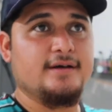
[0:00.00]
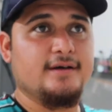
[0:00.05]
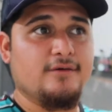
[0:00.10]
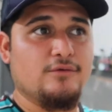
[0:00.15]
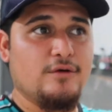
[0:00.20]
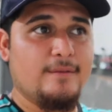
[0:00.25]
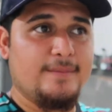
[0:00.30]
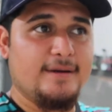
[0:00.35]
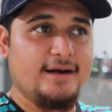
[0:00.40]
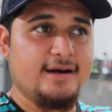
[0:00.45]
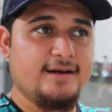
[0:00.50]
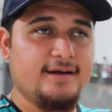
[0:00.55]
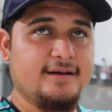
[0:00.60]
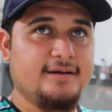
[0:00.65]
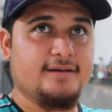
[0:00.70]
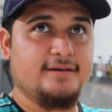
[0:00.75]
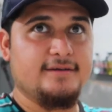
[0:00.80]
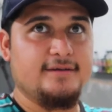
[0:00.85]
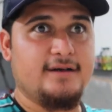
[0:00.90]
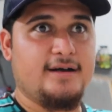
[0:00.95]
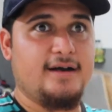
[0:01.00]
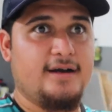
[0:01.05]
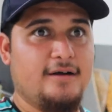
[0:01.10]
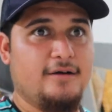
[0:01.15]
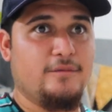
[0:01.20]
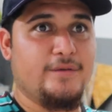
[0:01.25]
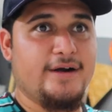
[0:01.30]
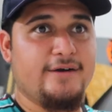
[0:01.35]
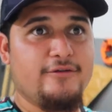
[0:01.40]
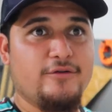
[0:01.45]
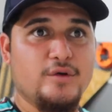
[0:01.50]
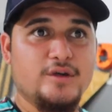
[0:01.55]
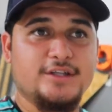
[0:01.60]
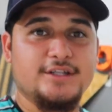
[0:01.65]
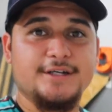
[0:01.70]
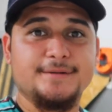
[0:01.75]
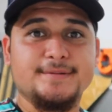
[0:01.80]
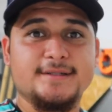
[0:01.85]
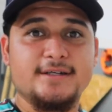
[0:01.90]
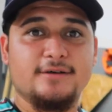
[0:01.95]
we're planning, whenever we
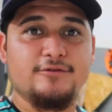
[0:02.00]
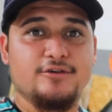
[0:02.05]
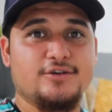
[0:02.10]
ship stuff,